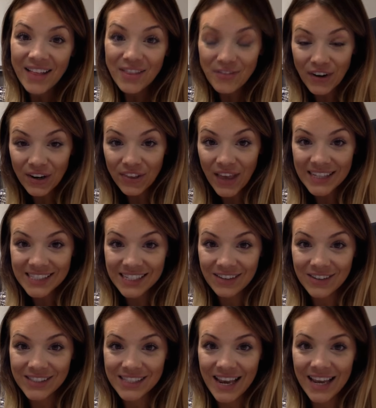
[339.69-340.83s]
The very last thing I'll
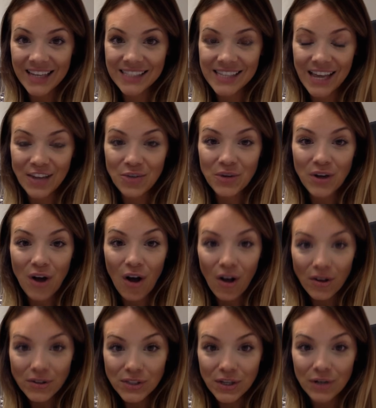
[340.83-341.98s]
say is that you can
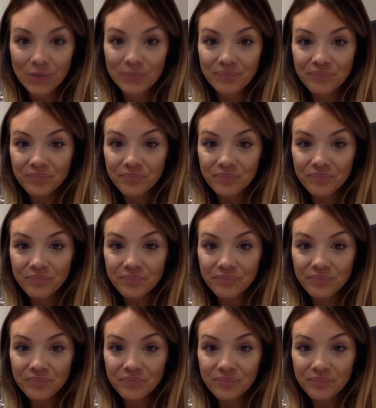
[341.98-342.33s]
also,